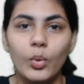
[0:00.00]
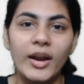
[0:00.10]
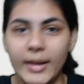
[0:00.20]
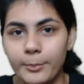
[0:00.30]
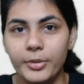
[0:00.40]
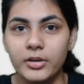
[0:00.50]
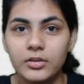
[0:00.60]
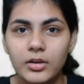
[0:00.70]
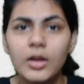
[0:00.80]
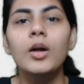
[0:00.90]
one emperor.
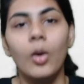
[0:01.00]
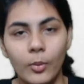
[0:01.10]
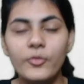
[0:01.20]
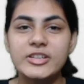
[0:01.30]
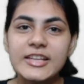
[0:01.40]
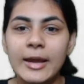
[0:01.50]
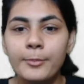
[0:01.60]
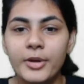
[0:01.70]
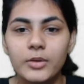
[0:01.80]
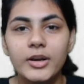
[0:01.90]
Obviously,
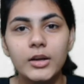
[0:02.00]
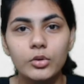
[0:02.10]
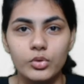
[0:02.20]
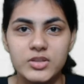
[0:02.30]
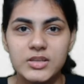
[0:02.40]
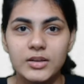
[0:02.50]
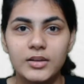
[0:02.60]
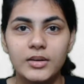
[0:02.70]
emperor would lose.